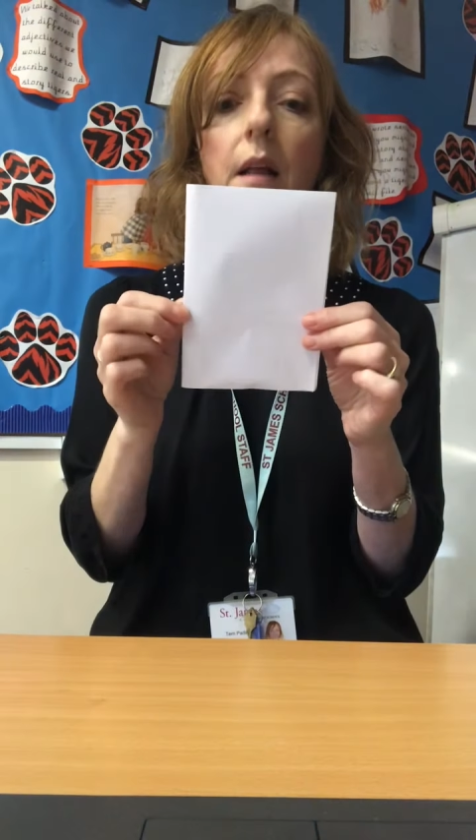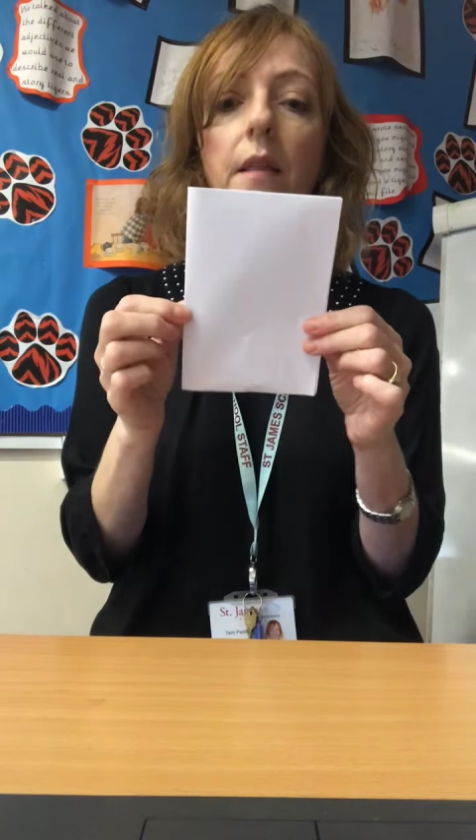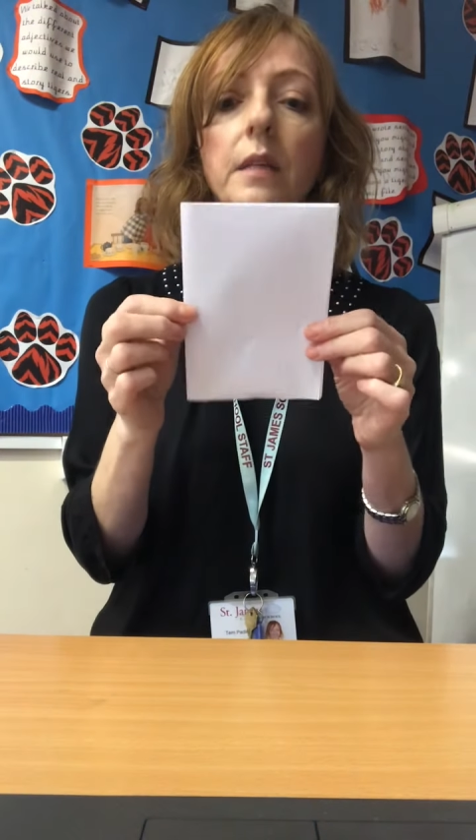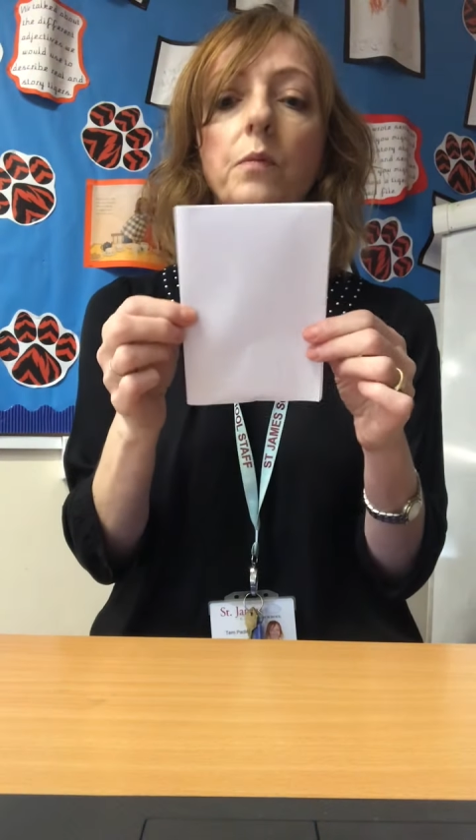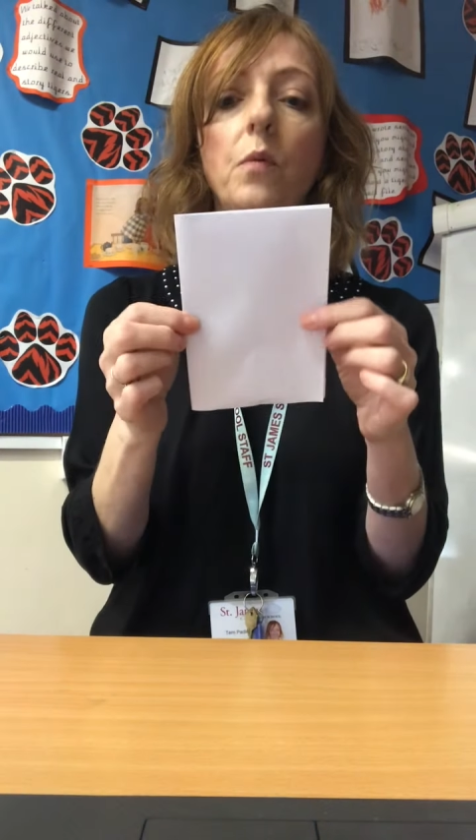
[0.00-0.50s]

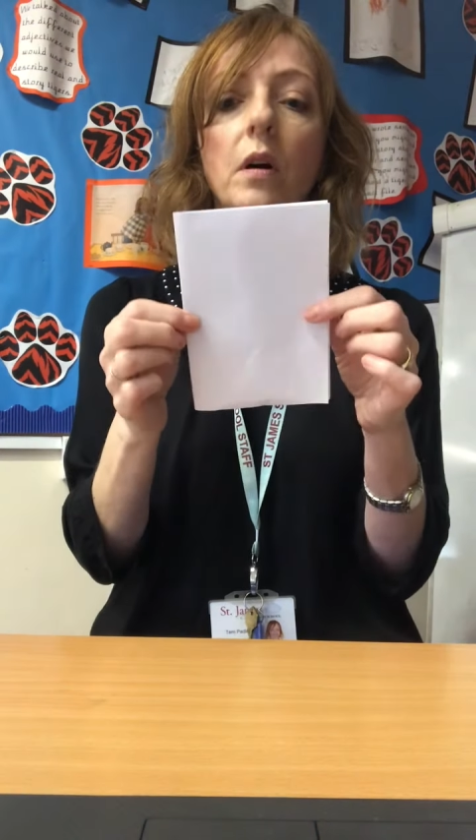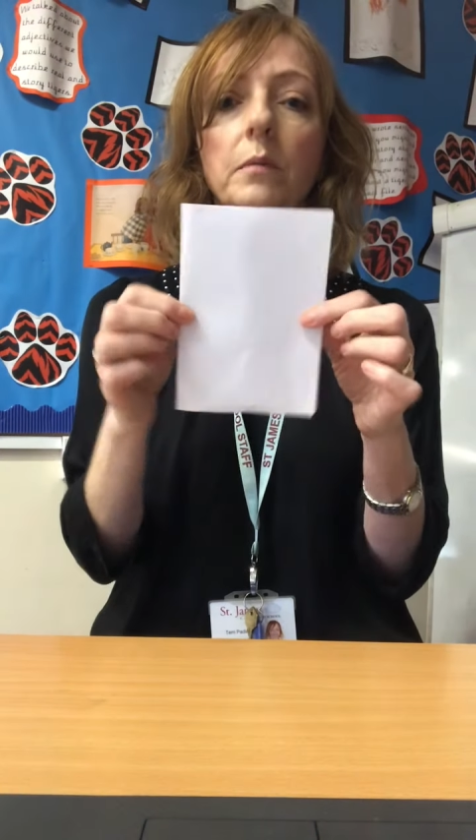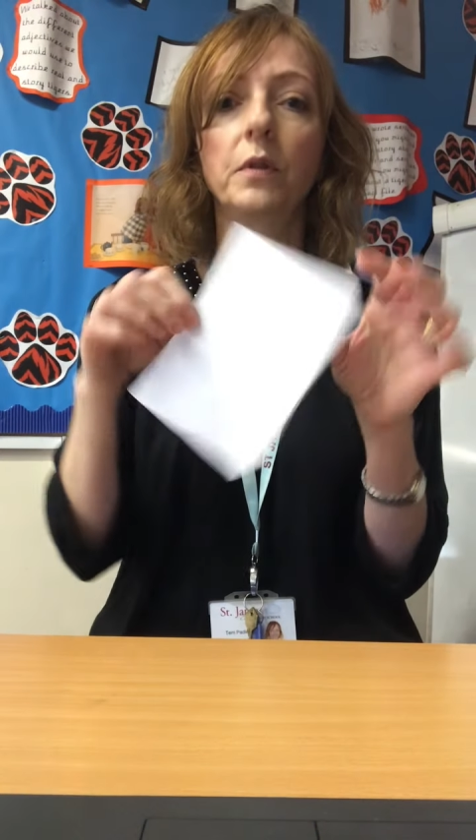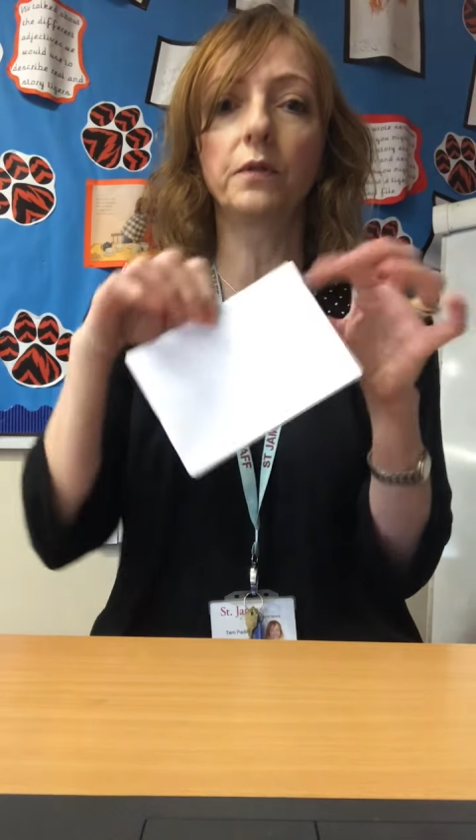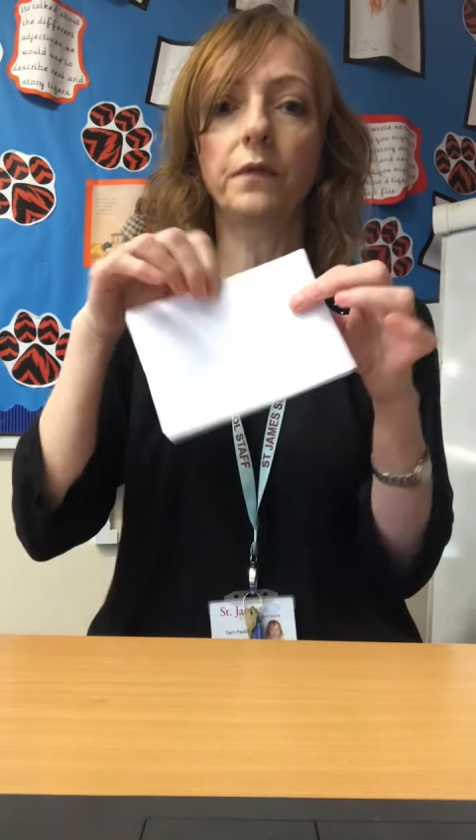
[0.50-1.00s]
there's one
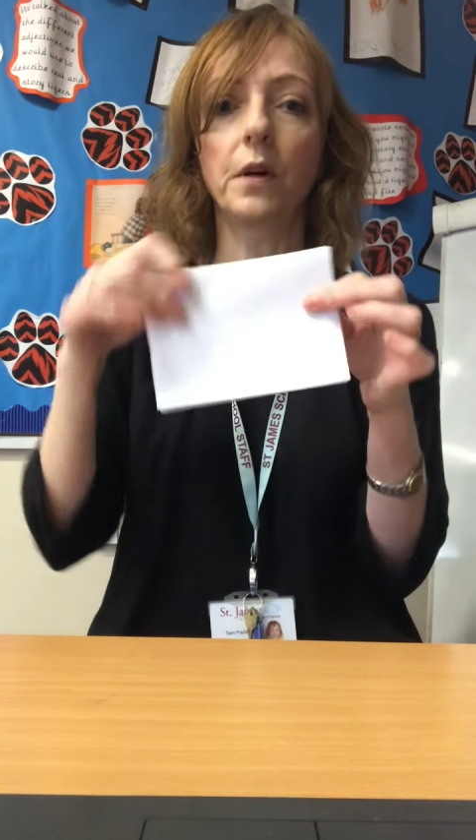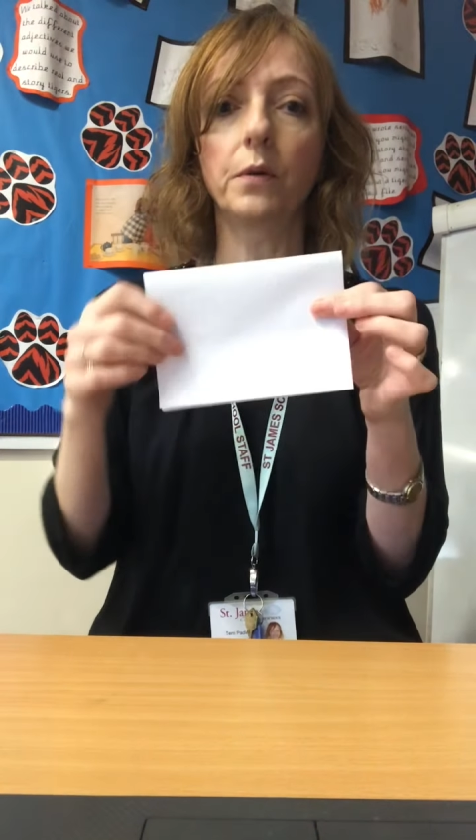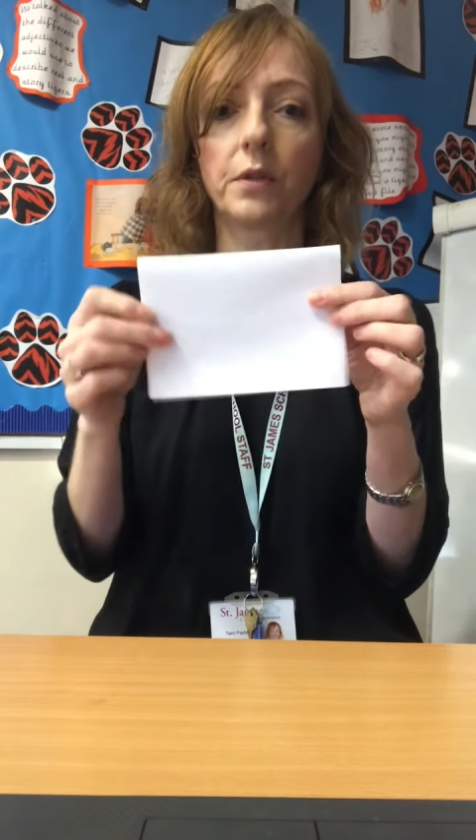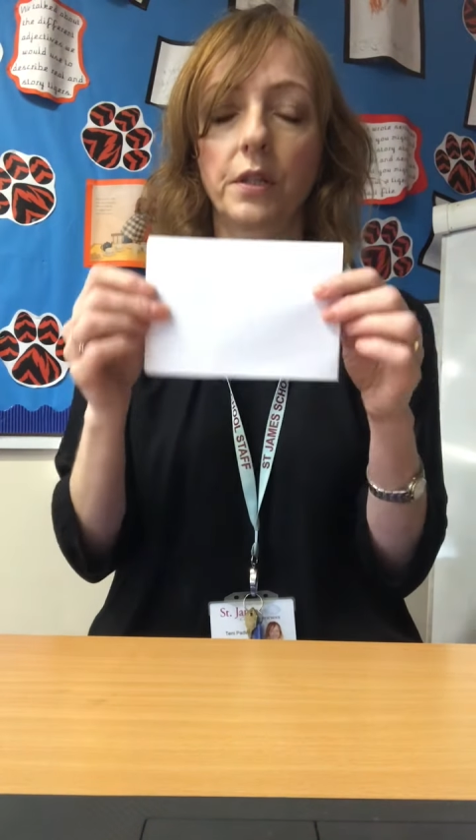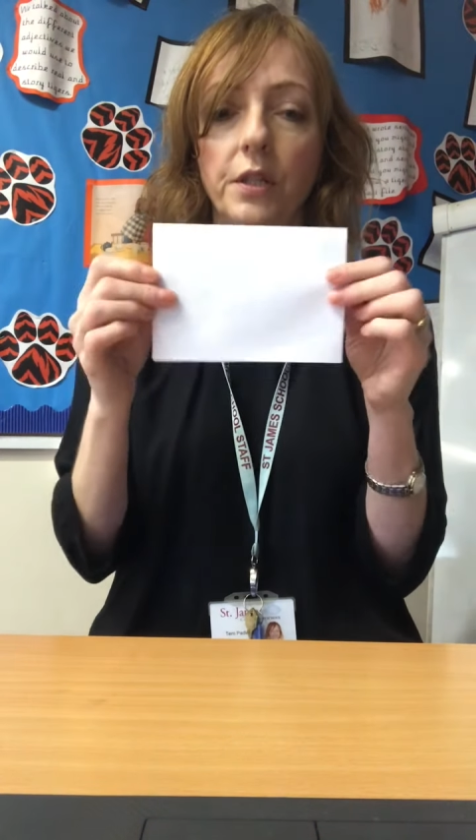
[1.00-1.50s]
more
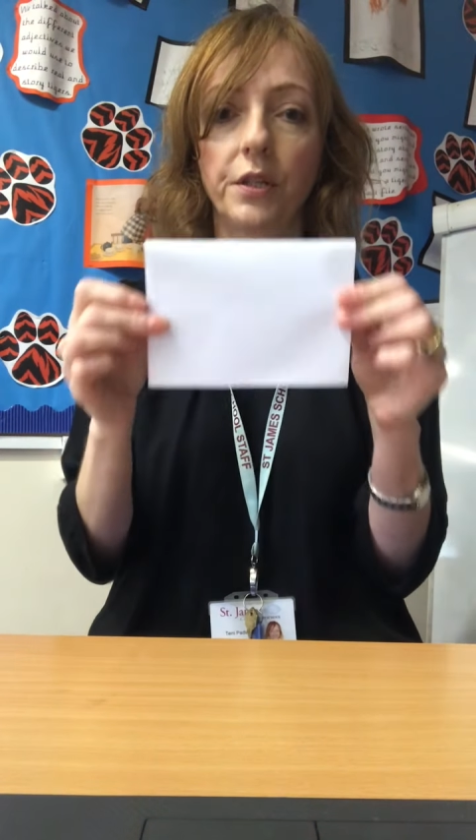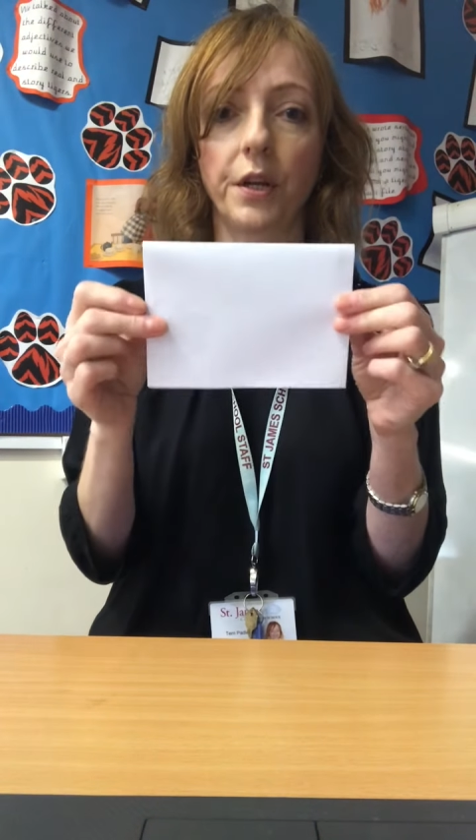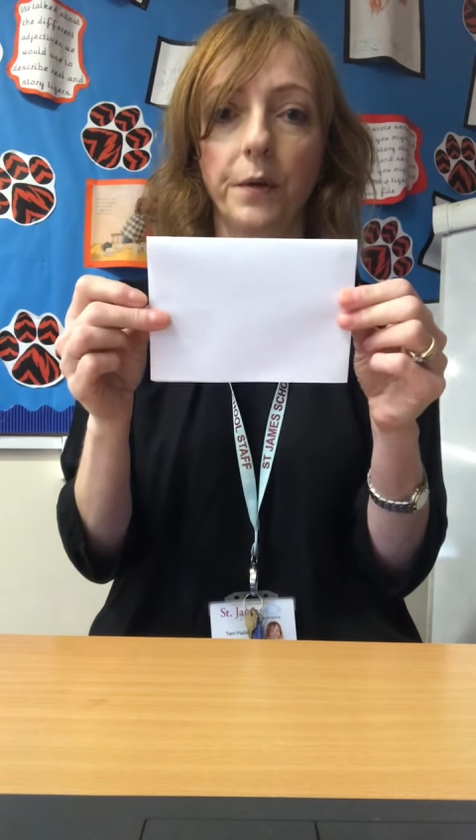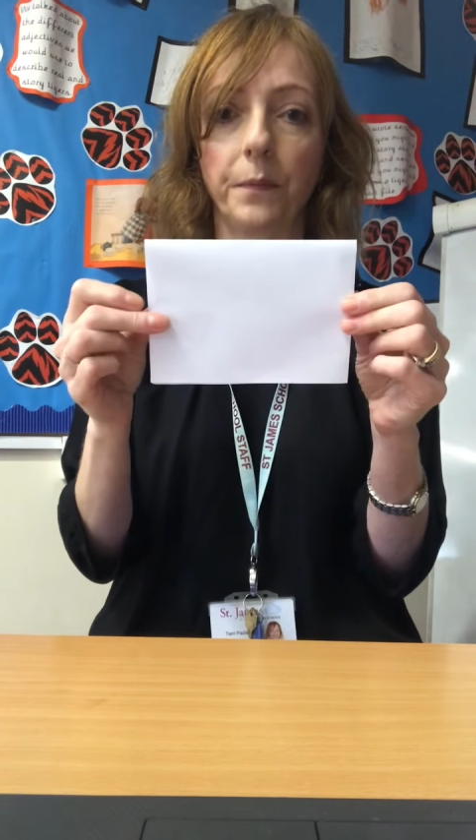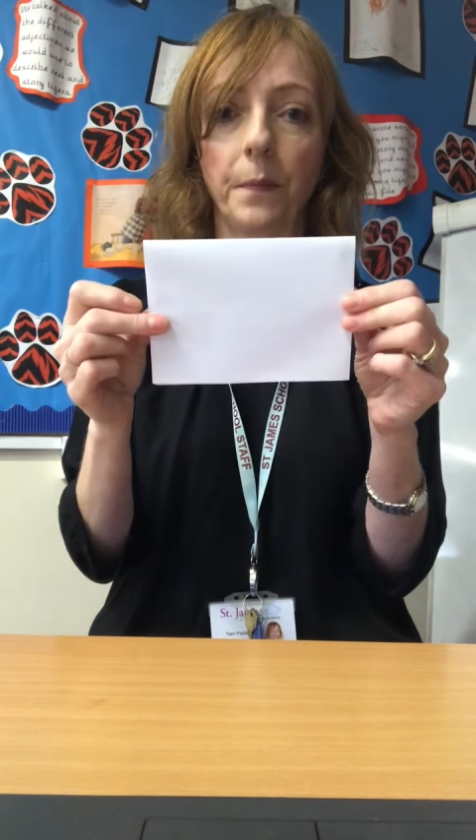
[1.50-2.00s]
fold to do.